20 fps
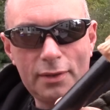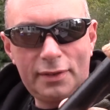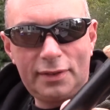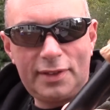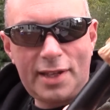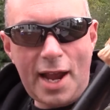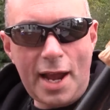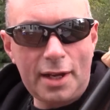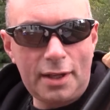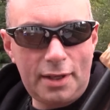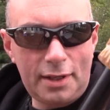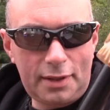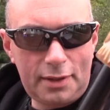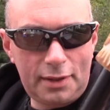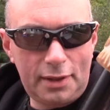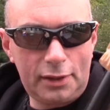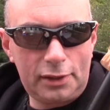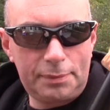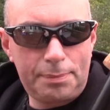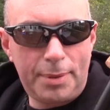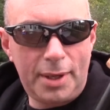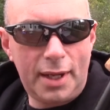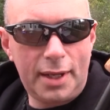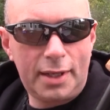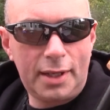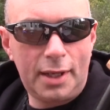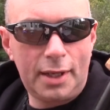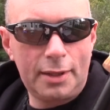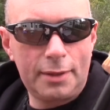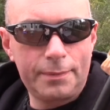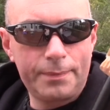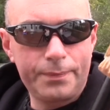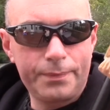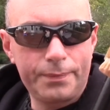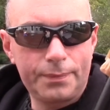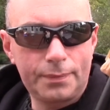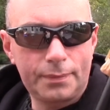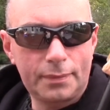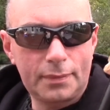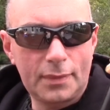Technically speaking,
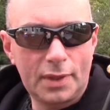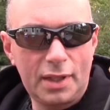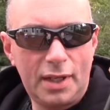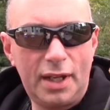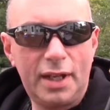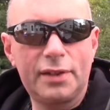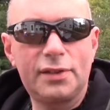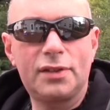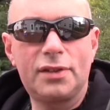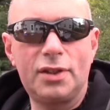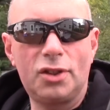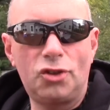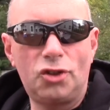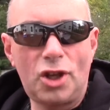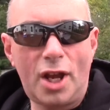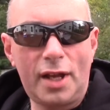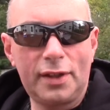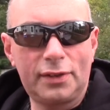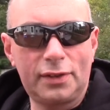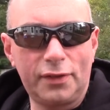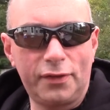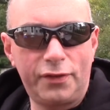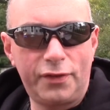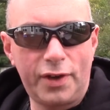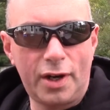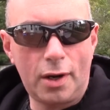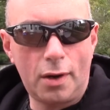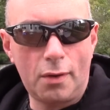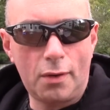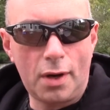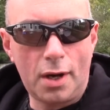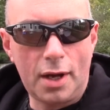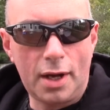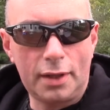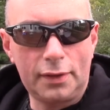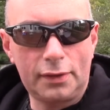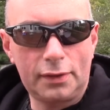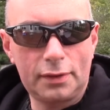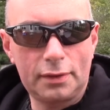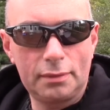it's the Jess of ferro
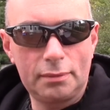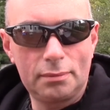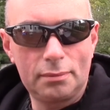rods.